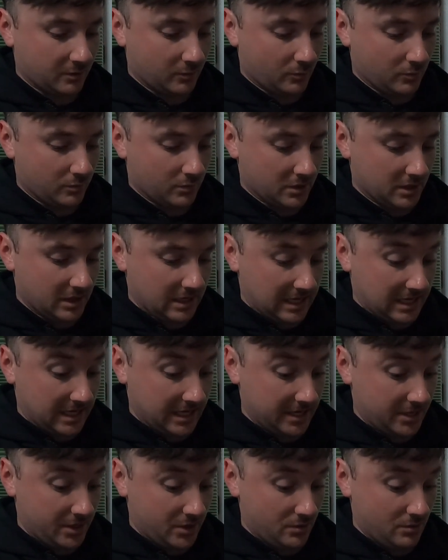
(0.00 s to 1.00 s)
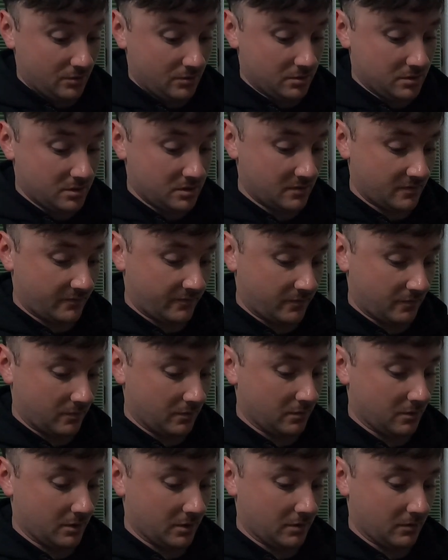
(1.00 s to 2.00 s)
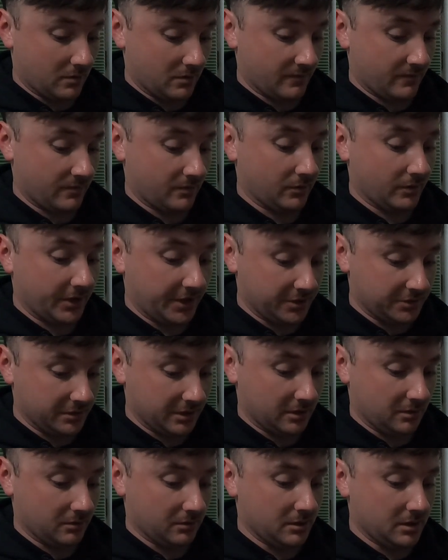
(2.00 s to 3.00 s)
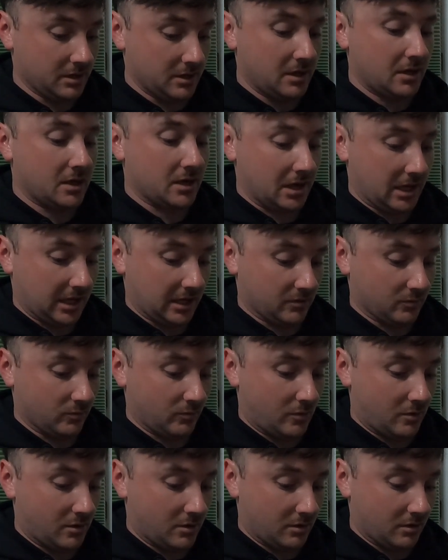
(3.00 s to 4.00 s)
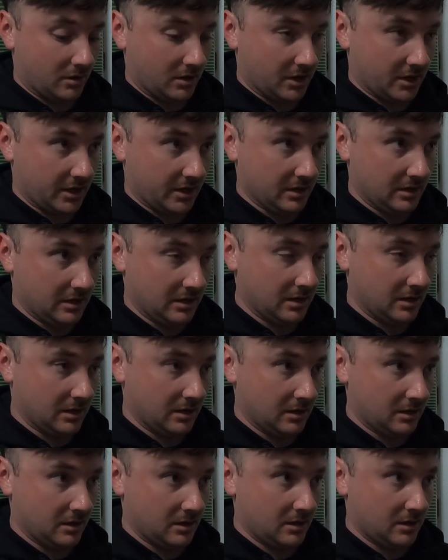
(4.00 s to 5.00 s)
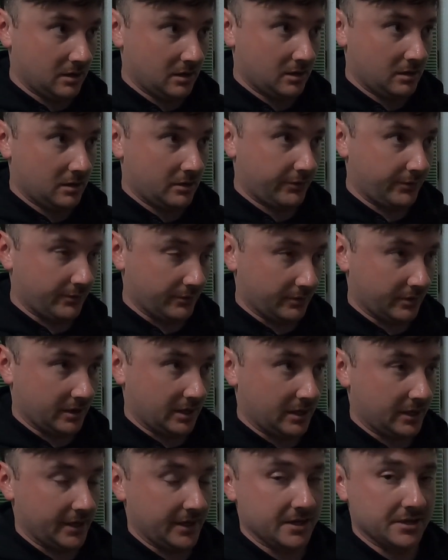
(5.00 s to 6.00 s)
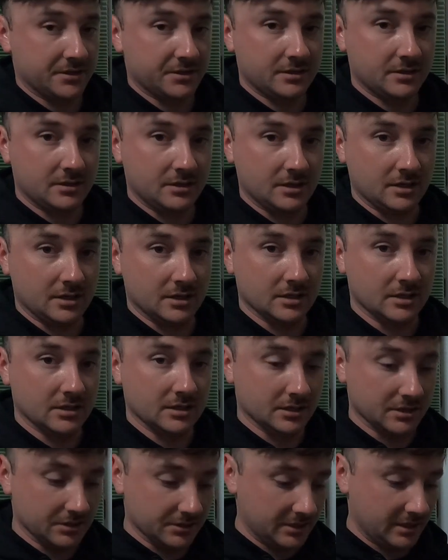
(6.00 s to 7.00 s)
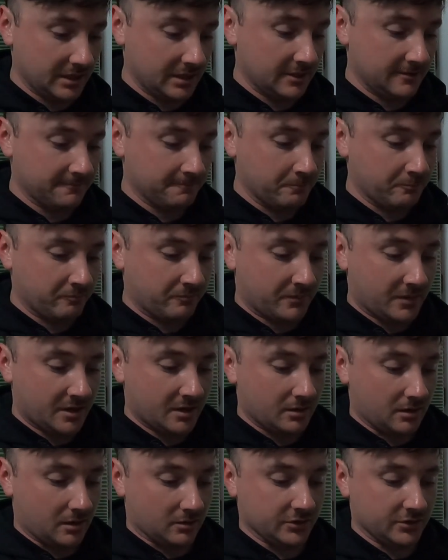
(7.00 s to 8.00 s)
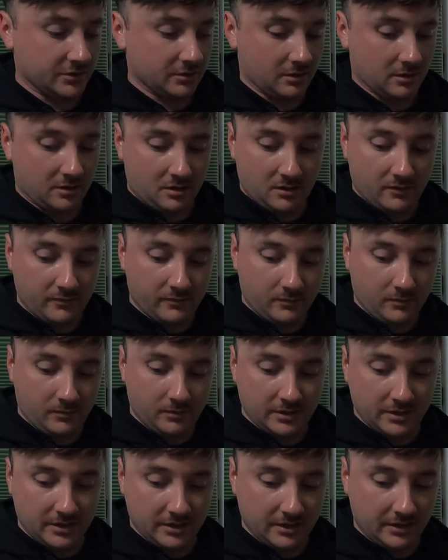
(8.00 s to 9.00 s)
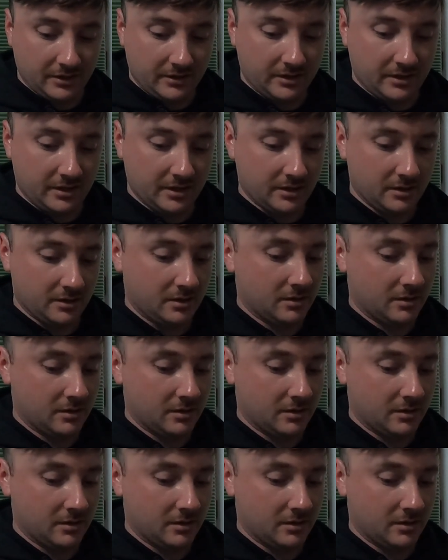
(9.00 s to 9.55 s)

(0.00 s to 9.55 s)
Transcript: What I do for going for lake trout and walleye through the ice is, I'll start off with